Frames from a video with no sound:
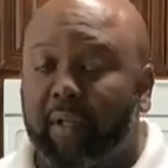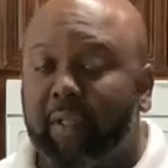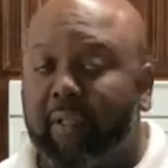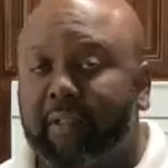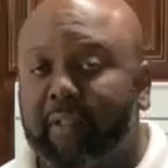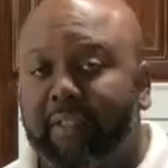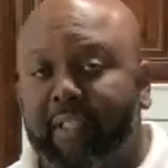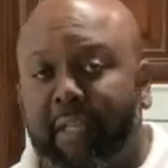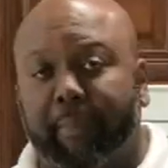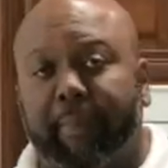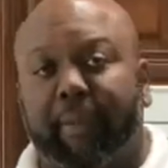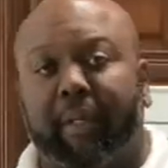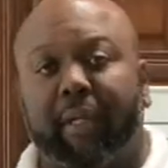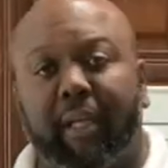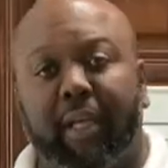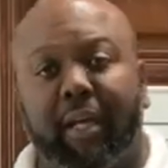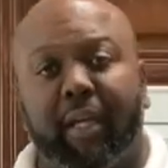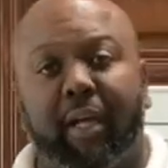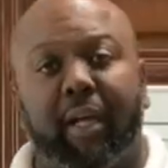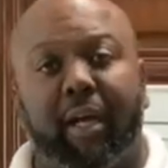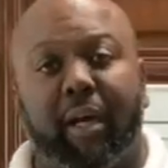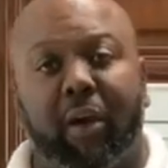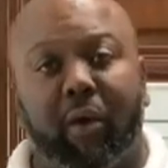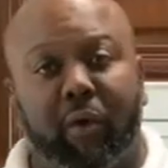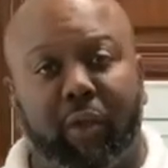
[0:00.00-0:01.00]
Typically,
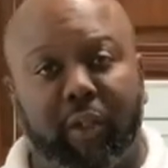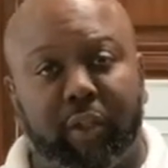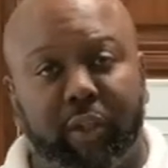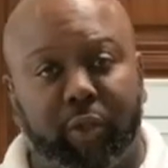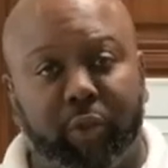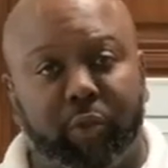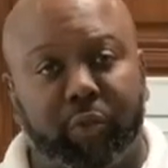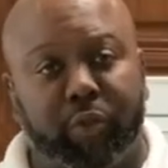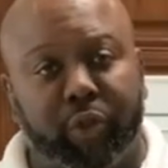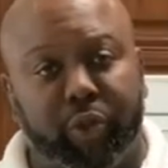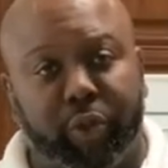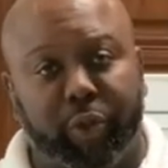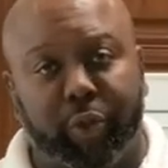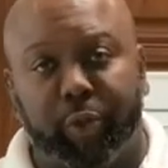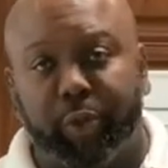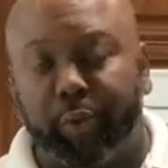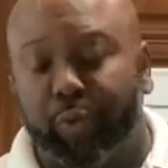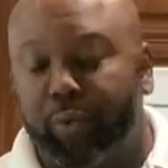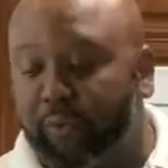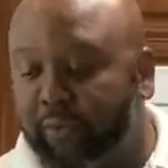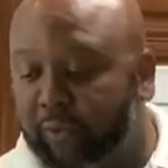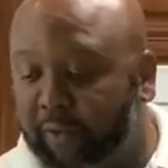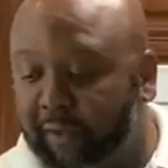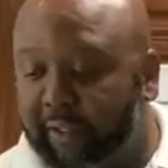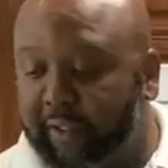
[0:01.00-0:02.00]
I only do 2
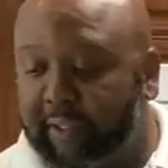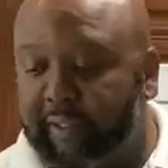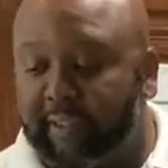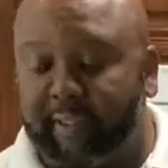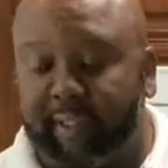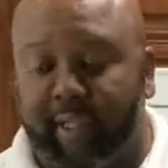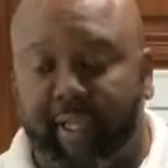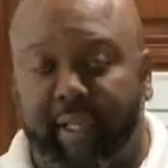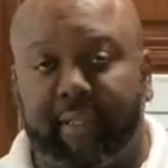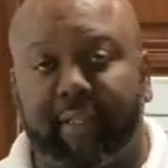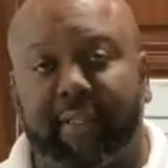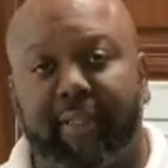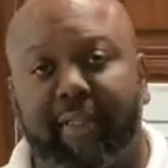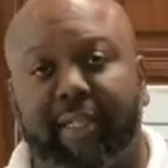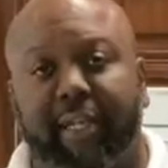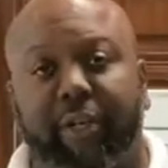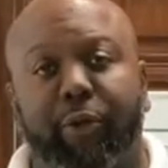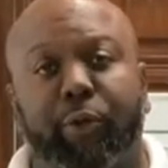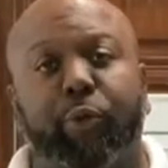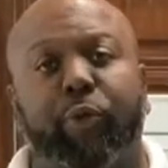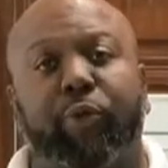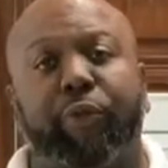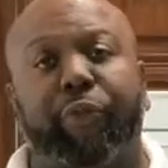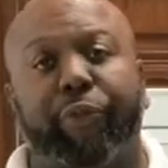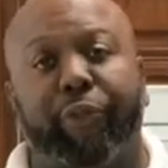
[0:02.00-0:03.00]
for the 6 because I
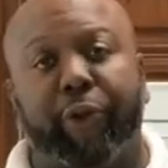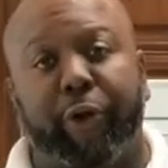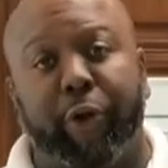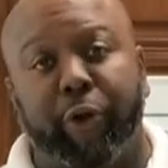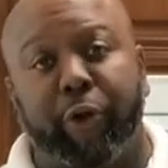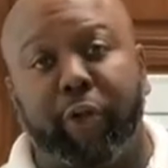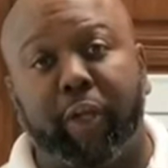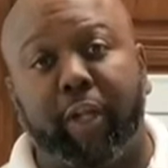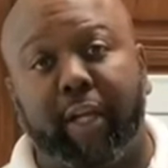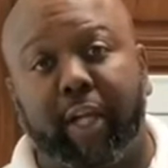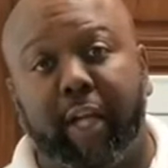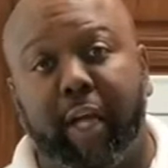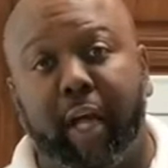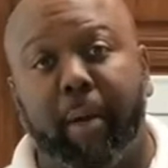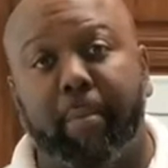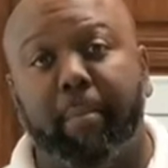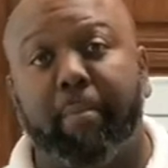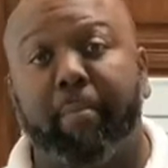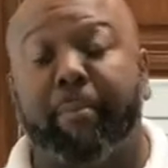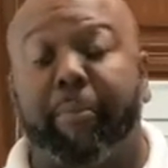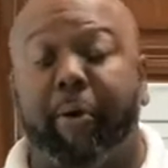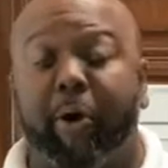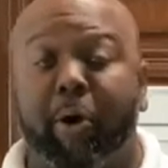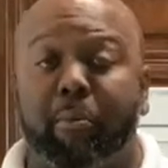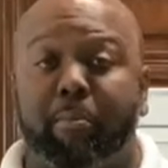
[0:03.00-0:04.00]
do a 1/3 cup
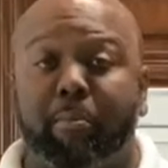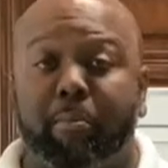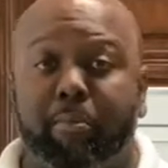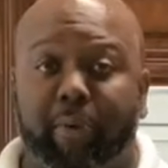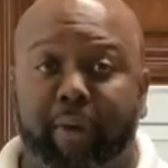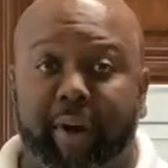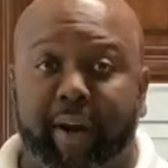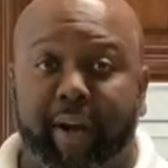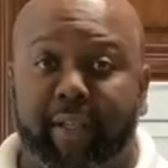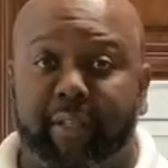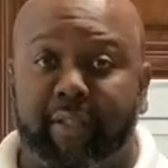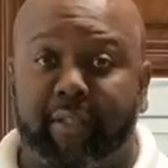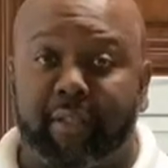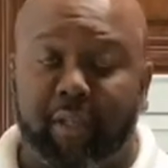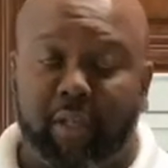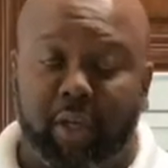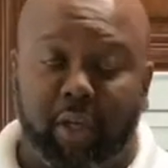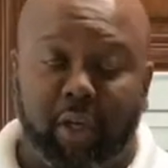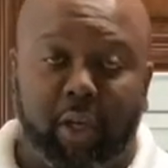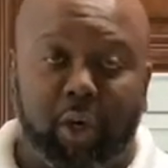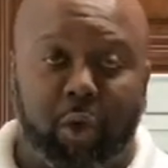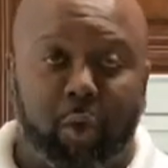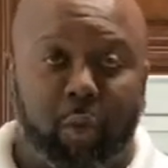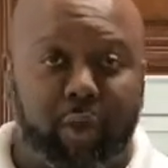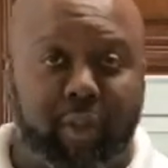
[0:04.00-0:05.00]
per breast,
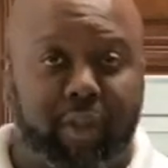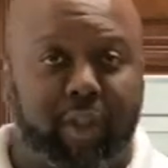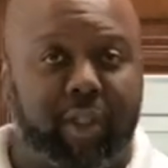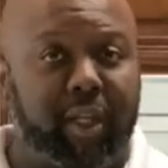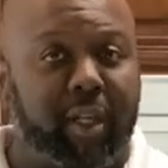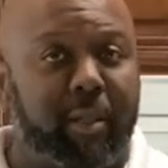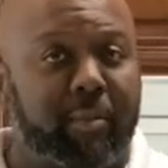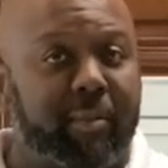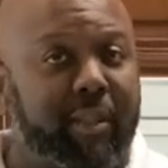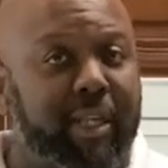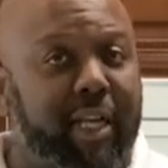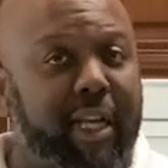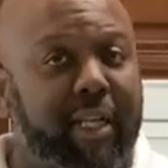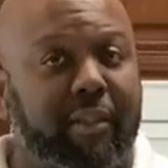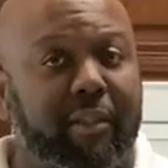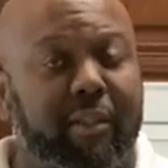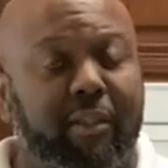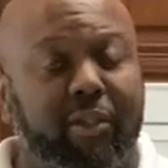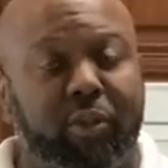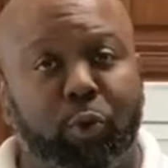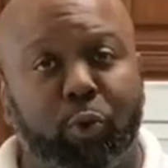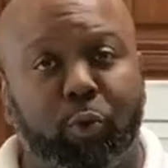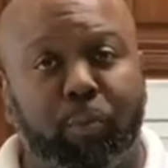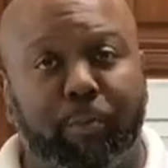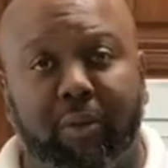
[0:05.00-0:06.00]
which comes out to
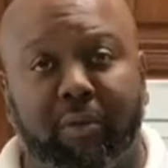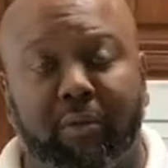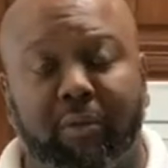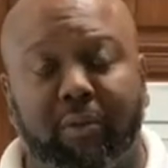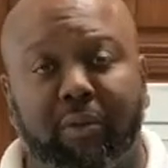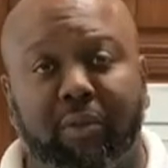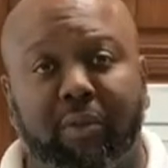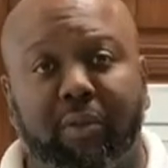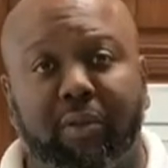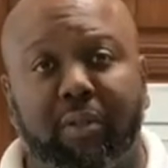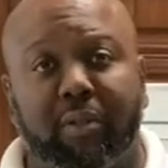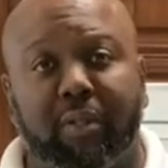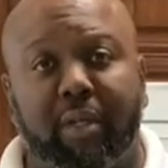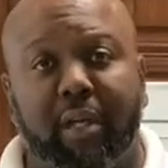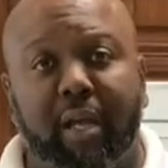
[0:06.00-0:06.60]
2 pounds.